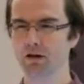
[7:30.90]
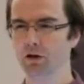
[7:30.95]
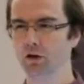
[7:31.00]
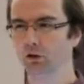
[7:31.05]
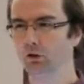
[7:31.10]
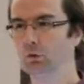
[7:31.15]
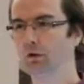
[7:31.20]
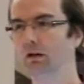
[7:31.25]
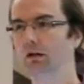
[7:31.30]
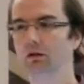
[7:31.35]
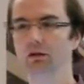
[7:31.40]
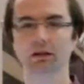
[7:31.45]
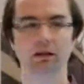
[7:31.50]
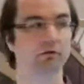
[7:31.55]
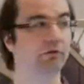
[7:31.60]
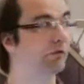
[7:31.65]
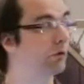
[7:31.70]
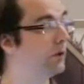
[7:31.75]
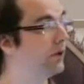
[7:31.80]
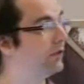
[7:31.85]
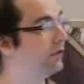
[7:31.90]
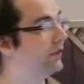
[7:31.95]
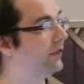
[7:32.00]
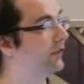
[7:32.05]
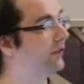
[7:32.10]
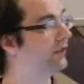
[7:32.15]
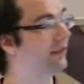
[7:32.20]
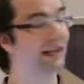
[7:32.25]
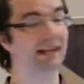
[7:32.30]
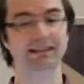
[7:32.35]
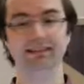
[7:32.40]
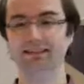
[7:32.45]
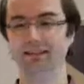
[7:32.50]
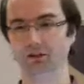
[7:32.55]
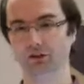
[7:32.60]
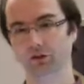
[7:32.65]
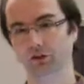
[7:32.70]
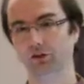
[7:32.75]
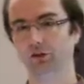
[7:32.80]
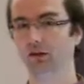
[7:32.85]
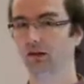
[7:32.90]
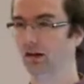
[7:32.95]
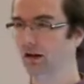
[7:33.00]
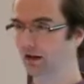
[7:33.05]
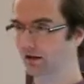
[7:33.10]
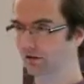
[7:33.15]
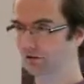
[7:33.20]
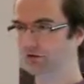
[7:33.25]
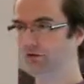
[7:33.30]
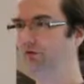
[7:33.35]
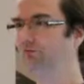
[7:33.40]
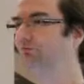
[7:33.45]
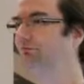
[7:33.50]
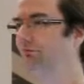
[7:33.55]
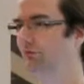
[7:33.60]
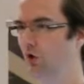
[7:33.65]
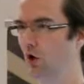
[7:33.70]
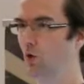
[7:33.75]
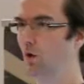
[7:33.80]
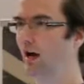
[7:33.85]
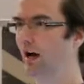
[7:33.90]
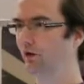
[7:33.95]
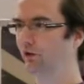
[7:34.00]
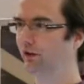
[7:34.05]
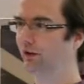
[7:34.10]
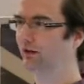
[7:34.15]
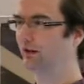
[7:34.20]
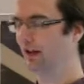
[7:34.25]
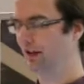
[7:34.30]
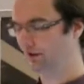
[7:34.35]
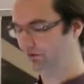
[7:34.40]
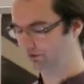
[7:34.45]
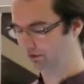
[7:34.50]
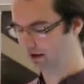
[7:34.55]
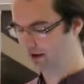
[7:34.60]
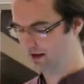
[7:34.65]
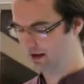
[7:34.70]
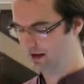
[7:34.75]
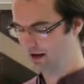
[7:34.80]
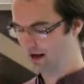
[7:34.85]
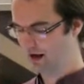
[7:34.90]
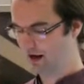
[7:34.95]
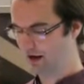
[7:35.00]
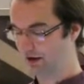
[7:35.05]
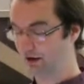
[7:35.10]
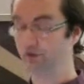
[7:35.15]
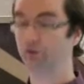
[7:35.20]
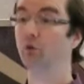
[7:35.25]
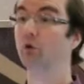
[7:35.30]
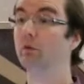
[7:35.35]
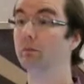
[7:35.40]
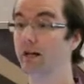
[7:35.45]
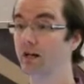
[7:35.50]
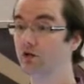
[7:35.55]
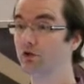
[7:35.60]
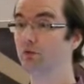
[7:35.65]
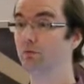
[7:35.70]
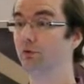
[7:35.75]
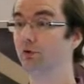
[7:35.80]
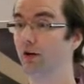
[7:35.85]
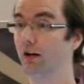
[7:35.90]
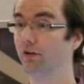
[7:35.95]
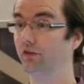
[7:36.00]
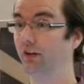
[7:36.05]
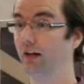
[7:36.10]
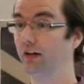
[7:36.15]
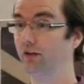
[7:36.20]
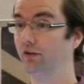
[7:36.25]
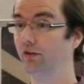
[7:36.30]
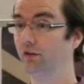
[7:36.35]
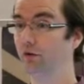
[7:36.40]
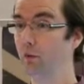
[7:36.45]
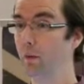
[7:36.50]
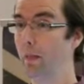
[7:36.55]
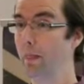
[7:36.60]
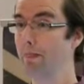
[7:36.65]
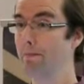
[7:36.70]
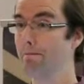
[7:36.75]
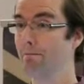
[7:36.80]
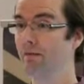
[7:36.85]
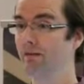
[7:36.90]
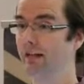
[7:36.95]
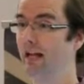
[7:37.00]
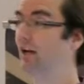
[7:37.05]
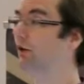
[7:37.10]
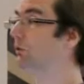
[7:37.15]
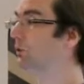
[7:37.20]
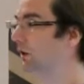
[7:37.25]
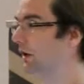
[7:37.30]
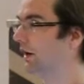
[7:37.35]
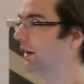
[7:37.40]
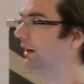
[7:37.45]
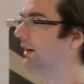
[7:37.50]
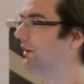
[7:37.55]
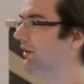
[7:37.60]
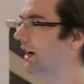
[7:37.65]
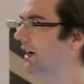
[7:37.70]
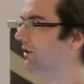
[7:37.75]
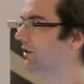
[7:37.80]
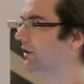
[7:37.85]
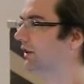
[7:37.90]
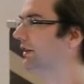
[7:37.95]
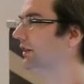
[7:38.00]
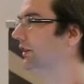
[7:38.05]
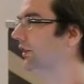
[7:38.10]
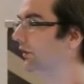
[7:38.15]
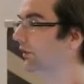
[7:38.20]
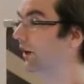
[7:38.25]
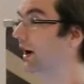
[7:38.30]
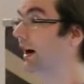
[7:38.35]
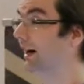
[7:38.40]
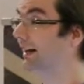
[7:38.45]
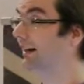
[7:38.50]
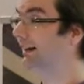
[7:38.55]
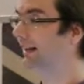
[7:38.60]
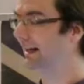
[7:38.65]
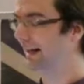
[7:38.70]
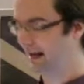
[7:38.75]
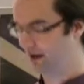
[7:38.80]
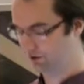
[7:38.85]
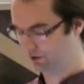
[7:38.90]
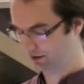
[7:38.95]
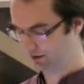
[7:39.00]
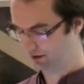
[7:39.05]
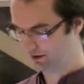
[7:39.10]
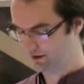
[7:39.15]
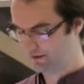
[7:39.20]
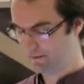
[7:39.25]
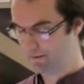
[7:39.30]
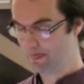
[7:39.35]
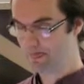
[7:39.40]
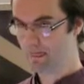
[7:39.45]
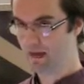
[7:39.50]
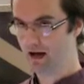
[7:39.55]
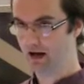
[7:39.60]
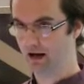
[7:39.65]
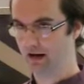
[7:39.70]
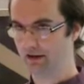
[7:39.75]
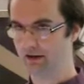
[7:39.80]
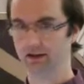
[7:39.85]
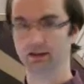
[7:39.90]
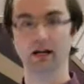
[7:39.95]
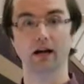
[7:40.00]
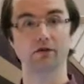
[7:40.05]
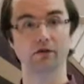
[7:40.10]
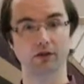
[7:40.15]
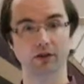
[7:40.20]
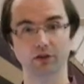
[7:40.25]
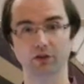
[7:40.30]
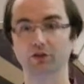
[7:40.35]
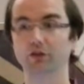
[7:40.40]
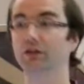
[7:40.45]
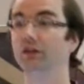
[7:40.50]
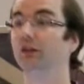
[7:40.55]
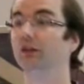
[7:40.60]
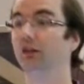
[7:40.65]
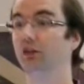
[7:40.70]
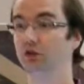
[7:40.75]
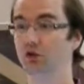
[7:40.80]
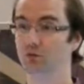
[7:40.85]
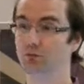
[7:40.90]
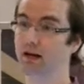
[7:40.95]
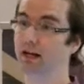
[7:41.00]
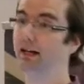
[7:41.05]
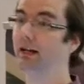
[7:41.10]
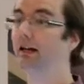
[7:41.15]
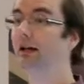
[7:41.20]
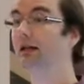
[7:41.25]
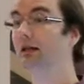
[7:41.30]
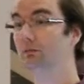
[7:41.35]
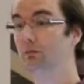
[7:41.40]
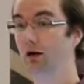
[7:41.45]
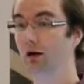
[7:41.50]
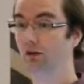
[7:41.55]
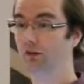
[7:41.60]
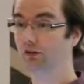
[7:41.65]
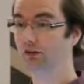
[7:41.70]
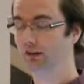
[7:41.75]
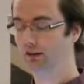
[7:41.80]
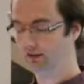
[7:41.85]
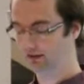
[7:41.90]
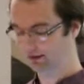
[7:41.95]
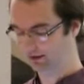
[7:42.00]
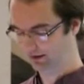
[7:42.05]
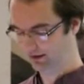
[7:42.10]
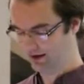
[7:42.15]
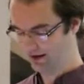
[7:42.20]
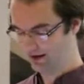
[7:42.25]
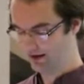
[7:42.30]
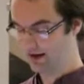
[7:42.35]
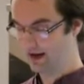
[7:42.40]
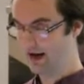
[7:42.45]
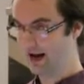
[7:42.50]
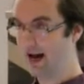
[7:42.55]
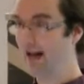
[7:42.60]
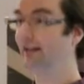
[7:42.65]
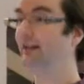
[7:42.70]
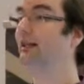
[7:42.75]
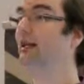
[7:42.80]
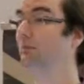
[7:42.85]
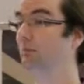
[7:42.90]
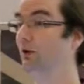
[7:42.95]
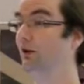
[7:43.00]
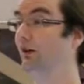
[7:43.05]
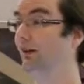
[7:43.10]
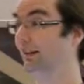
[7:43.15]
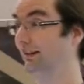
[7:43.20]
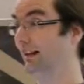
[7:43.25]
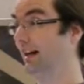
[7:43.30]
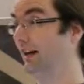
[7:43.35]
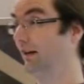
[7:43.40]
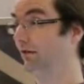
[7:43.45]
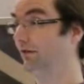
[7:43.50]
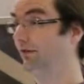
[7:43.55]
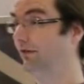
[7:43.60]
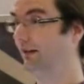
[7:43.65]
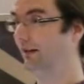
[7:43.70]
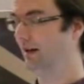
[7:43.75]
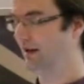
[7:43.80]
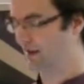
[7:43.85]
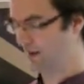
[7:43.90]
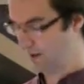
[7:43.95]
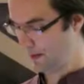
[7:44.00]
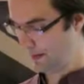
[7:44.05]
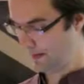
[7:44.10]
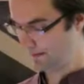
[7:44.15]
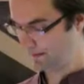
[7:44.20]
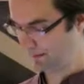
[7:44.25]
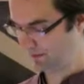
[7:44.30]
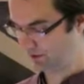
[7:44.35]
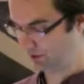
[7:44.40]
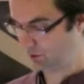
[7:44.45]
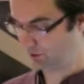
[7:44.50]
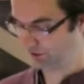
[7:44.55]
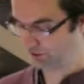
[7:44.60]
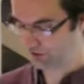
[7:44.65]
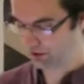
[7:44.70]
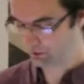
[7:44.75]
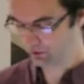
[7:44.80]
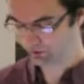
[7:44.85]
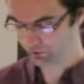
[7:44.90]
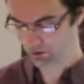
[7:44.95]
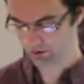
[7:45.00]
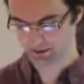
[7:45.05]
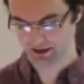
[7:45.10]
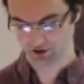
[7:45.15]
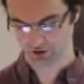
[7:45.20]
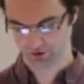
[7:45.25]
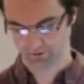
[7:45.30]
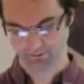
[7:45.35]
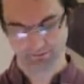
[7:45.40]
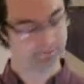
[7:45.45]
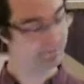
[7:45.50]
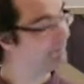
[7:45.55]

So we're going to look at 4 different slices of co-housing life. The formation process, the actual architecture and the design and layout, the governance, the decision-making and the policies, and the community life. So we'll start with formation.